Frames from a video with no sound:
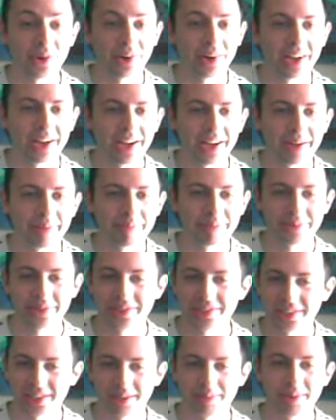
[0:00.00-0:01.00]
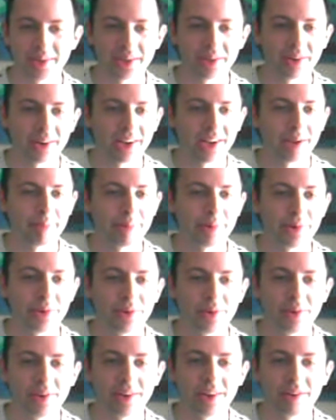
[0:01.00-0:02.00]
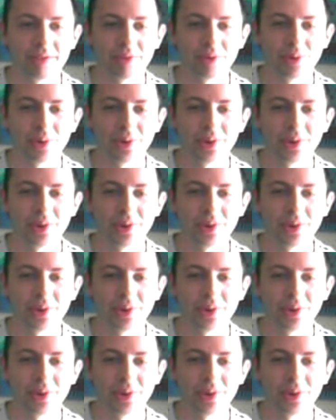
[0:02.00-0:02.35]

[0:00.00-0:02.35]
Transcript: this is going to be a great opportunity for you.